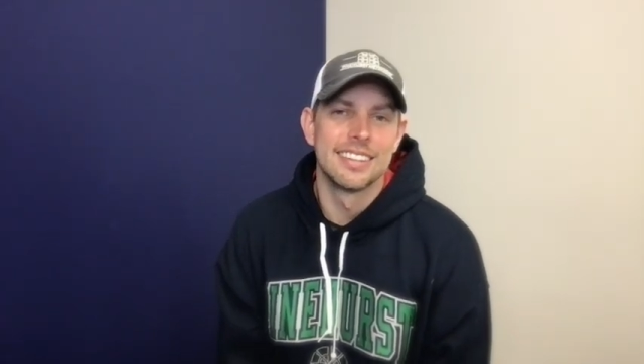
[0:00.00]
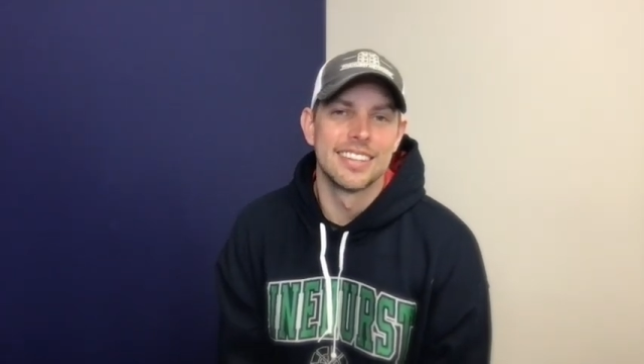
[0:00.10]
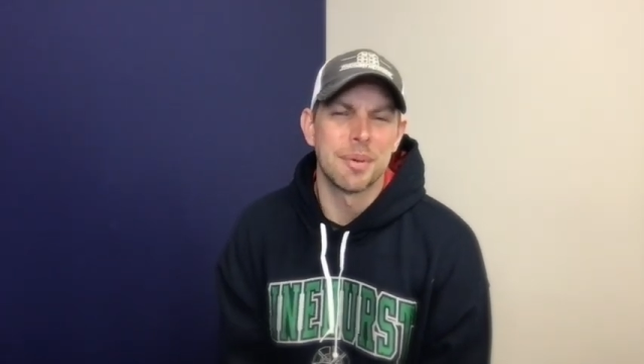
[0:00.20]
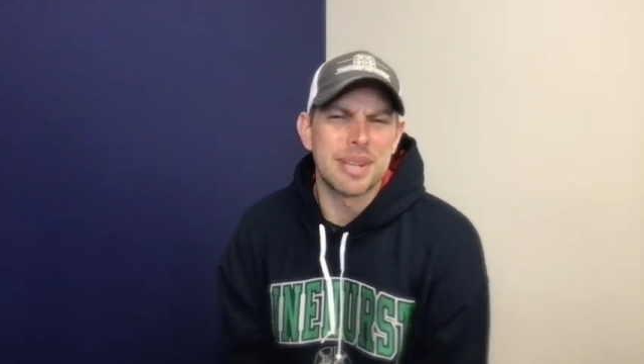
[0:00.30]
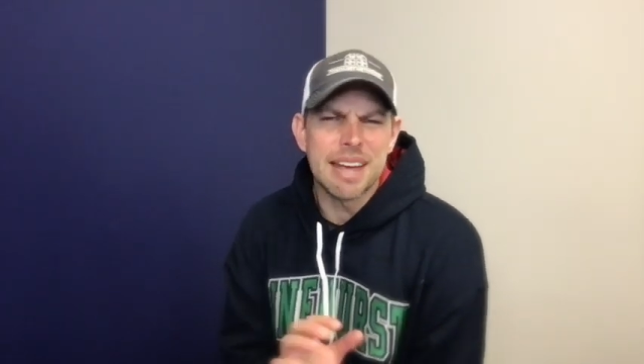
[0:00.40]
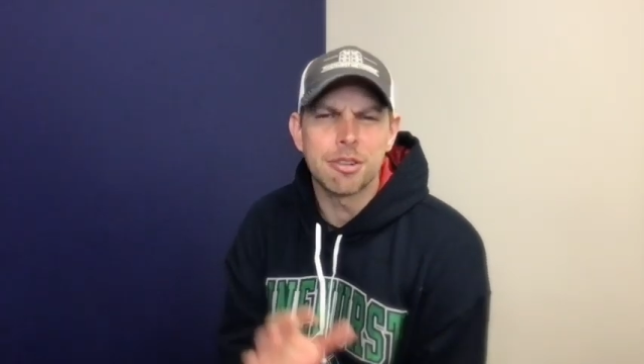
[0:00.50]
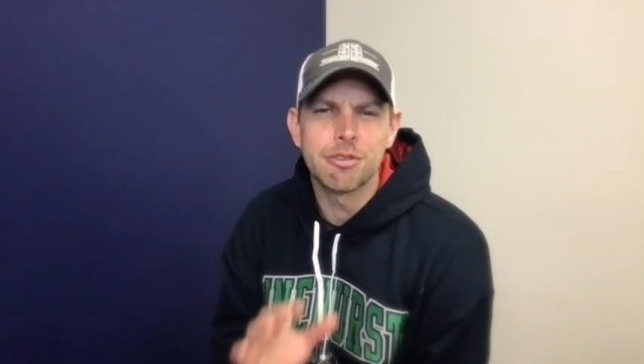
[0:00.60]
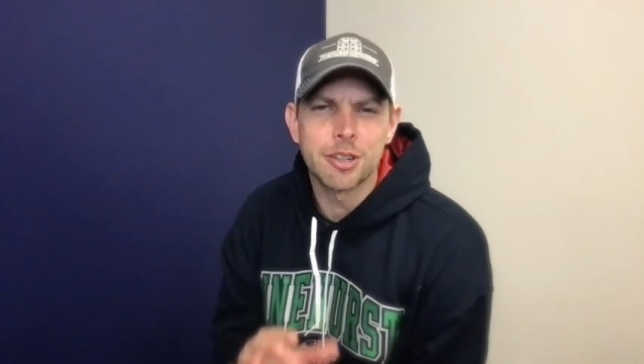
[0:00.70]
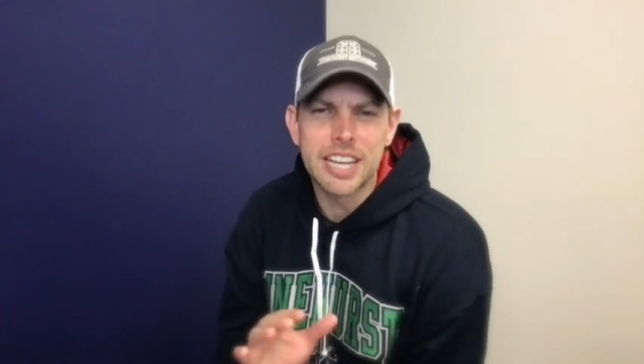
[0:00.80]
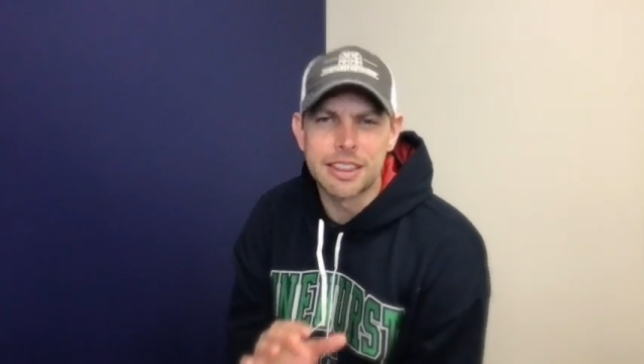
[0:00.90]
But never
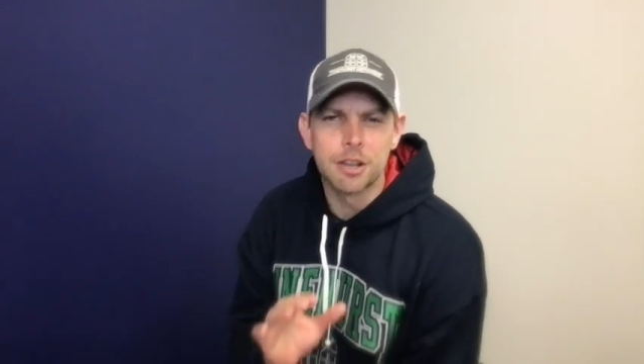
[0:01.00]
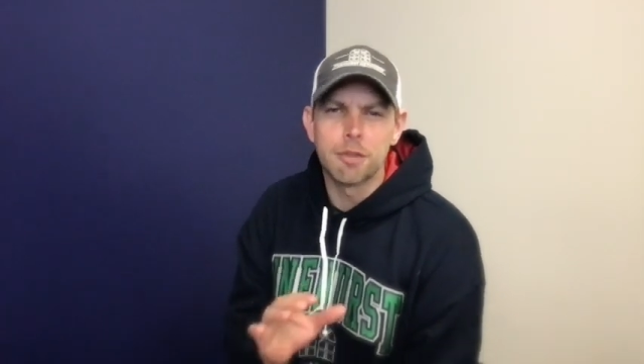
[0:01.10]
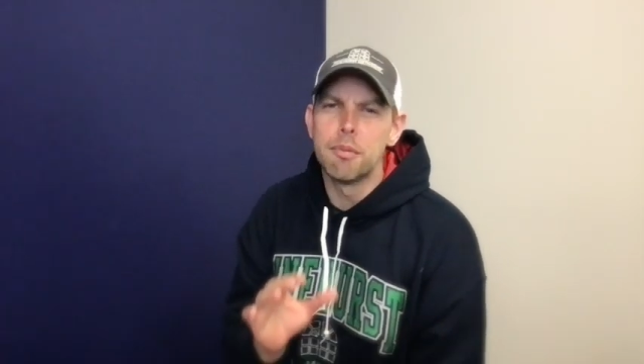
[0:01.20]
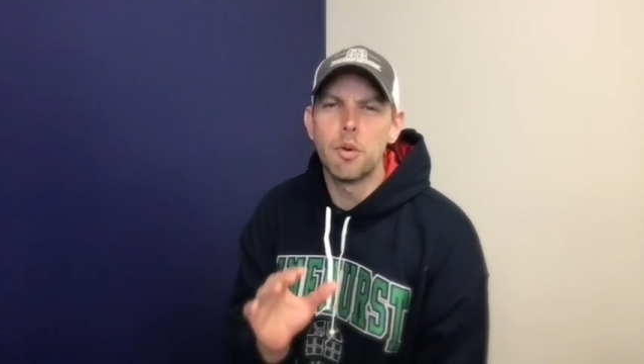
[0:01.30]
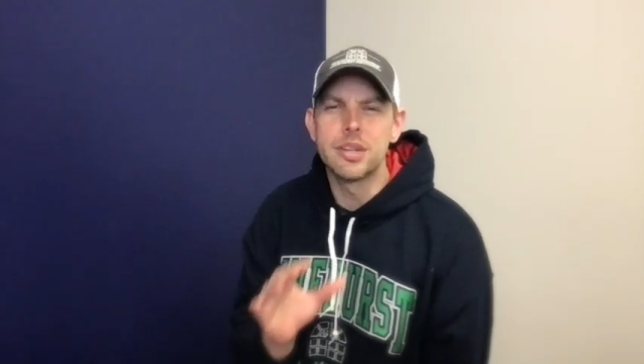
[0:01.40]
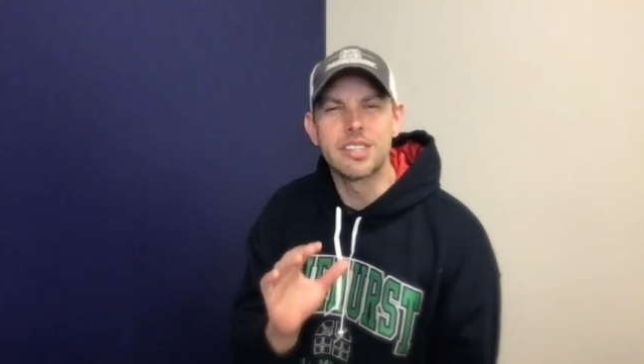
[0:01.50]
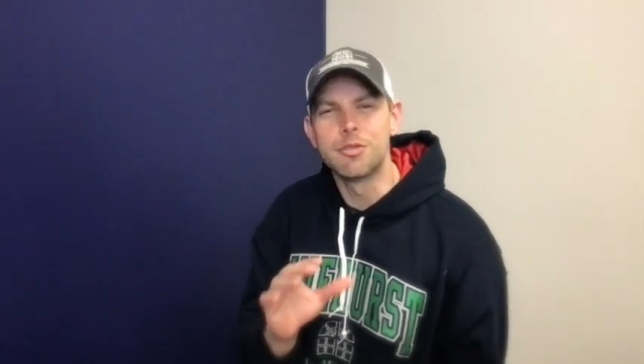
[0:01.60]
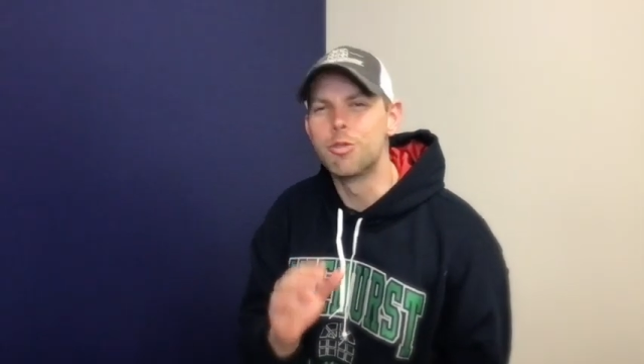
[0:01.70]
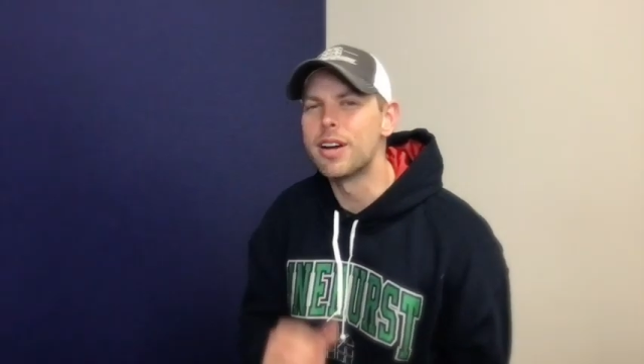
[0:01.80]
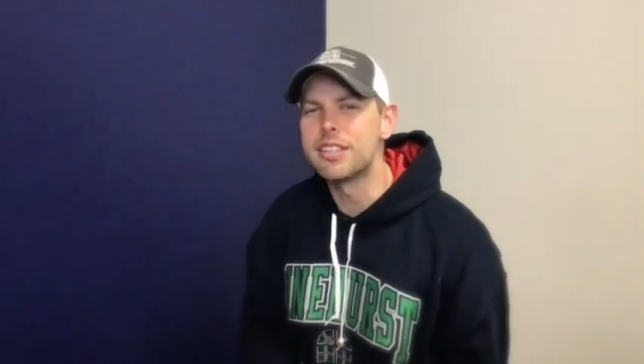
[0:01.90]
forget, there are moments of
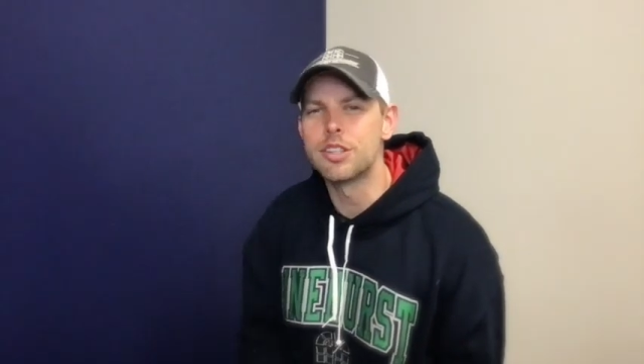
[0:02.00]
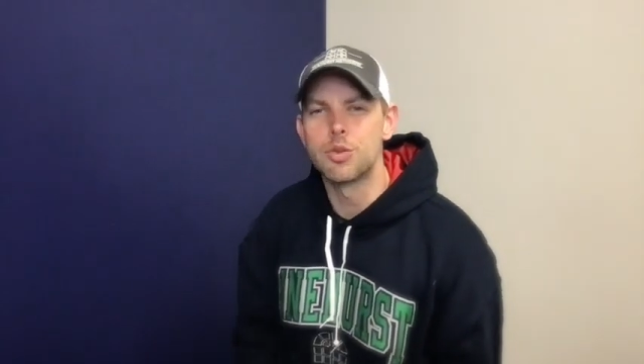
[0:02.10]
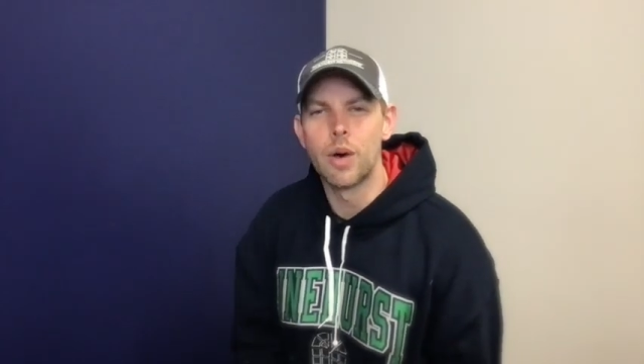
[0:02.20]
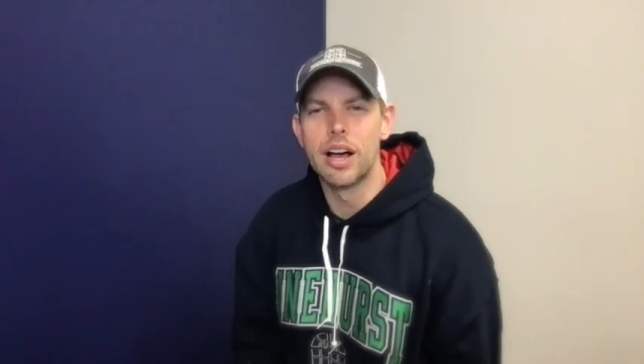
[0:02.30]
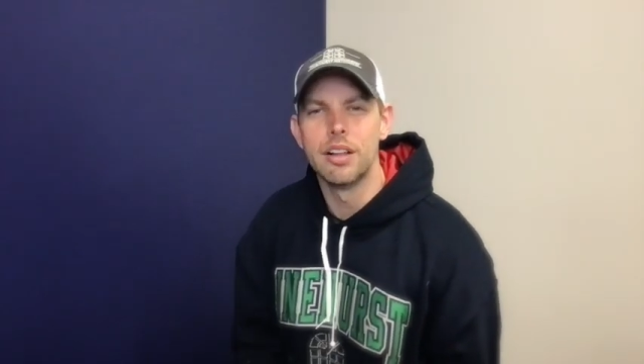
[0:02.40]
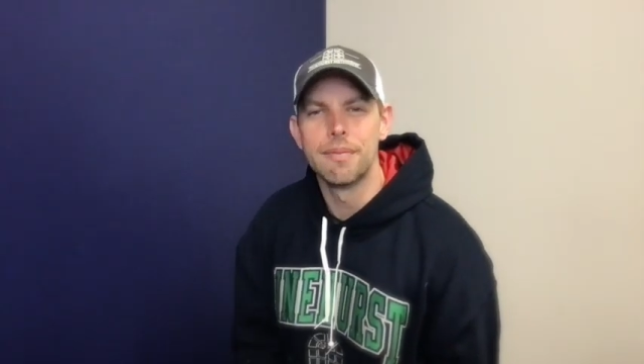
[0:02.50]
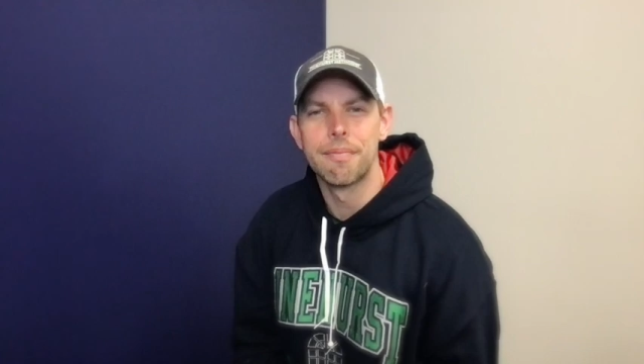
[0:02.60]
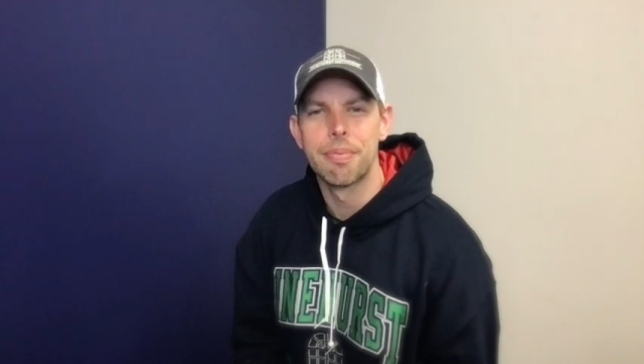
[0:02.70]
grace as well.